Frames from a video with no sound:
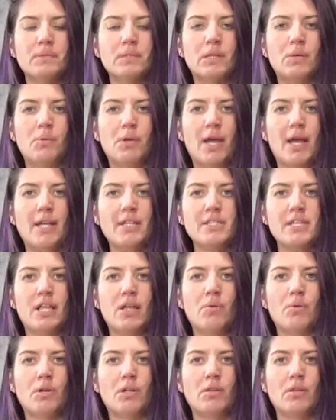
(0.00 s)
When we
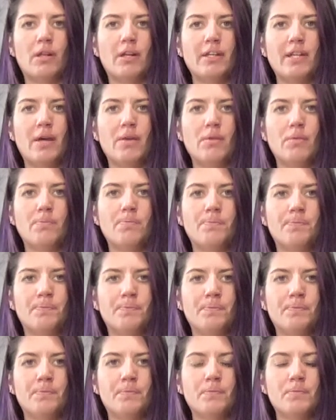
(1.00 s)
exhale, we're going to let it down.
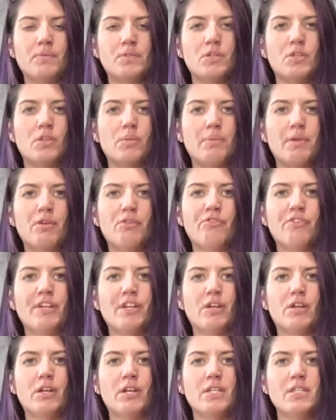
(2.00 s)
So the middle
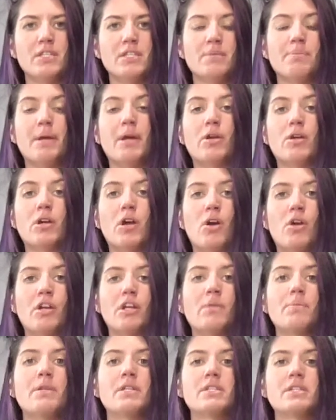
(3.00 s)
finger is the
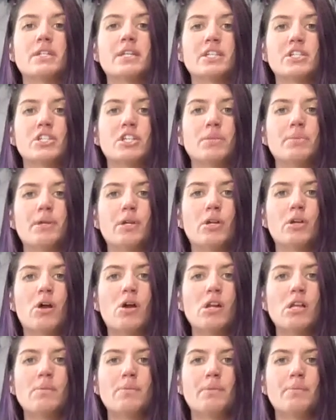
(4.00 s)
pericardium. It is connected to the
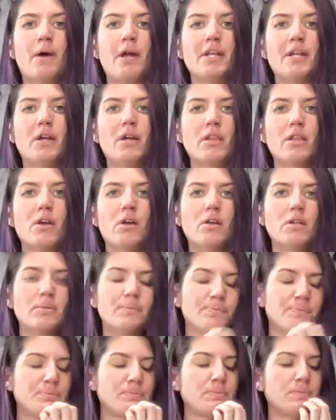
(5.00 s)
pericardium, the bodyguard of the heart.
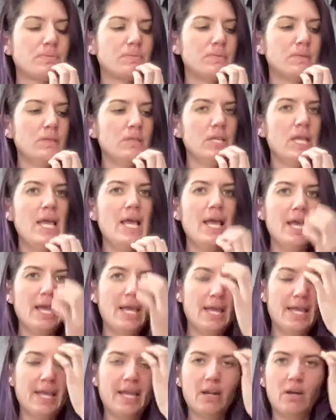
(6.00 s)

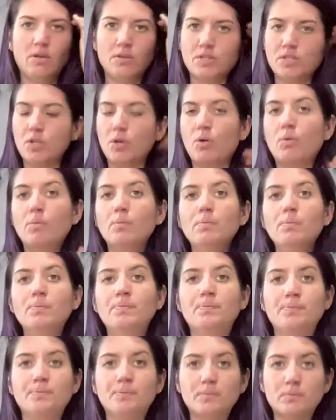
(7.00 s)
It also
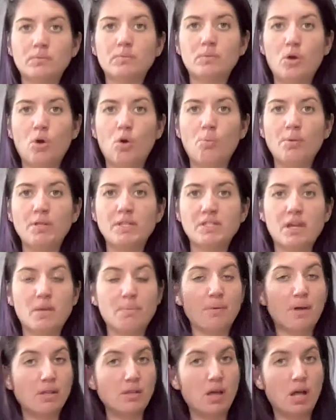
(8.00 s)
opens
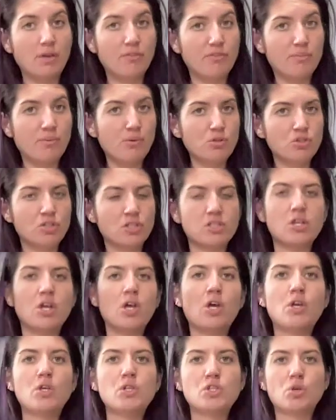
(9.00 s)
up a lot of emotions.
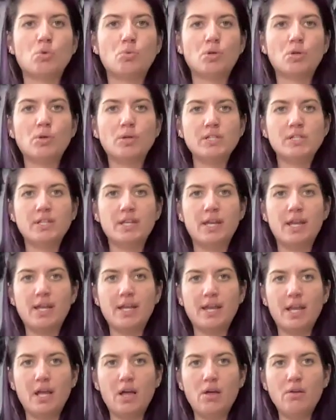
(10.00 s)
So we're going to
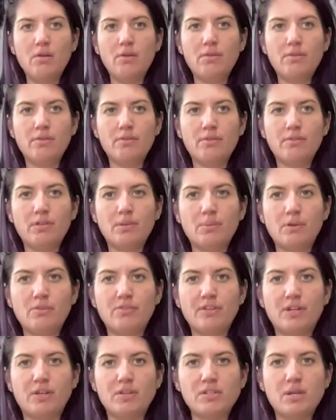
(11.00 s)
inhale, flip our
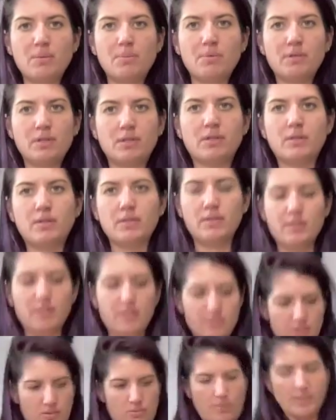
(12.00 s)
fingers up.
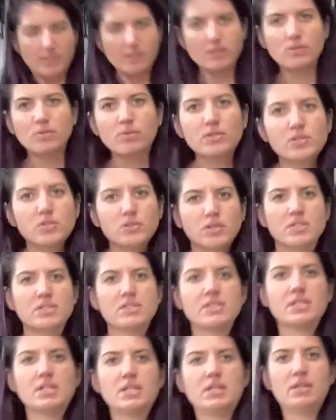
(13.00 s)
So we did this, you can
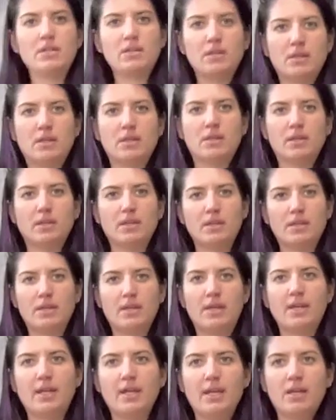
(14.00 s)
see.
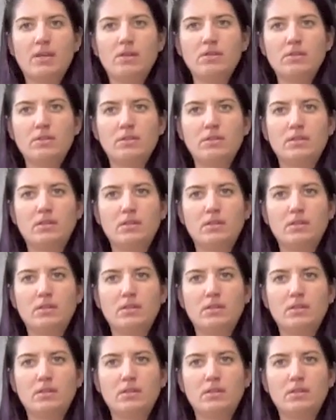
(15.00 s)
Inhale,